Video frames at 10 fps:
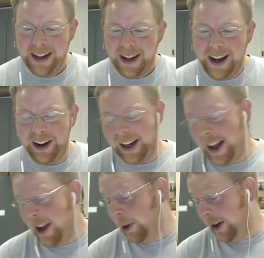All right.
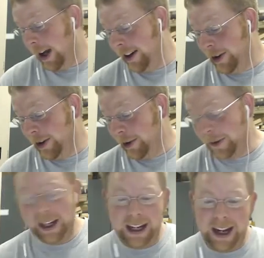Well, I don't know if we're
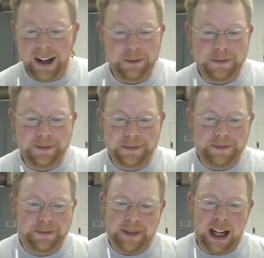going to get
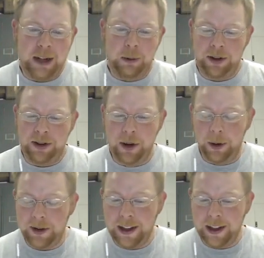any worse
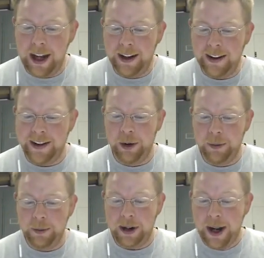jokes than that, so
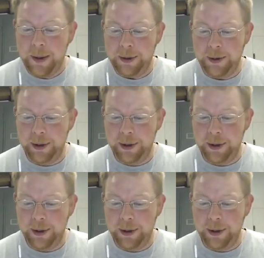perhaps